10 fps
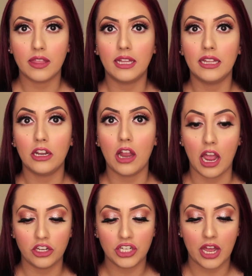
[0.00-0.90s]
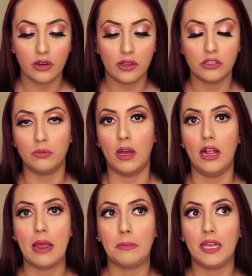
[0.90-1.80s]
The glitter eyeshadow as well,
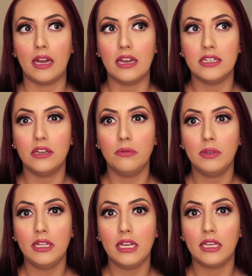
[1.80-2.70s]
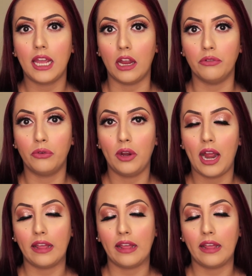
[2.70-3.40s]
I mean, I didn't really care for it.